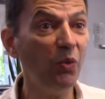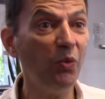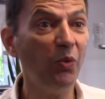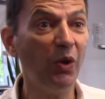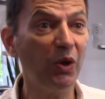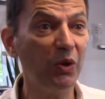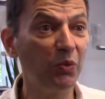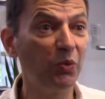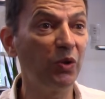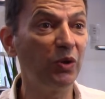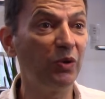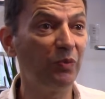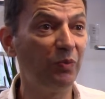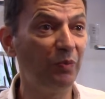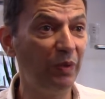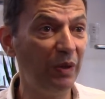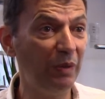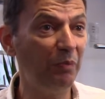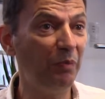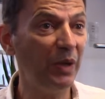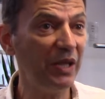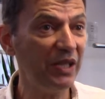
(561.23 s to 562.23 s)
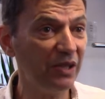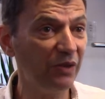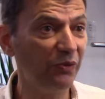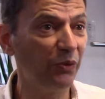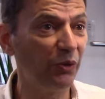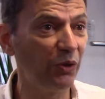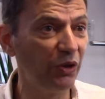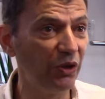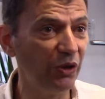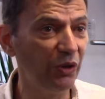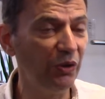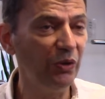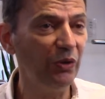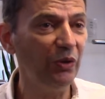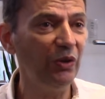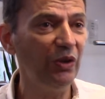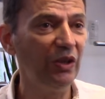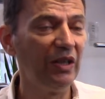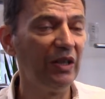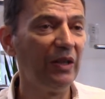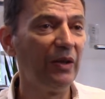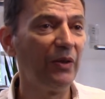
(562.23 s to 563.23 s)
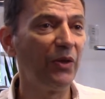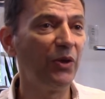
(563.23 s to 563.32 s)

what would be best for you.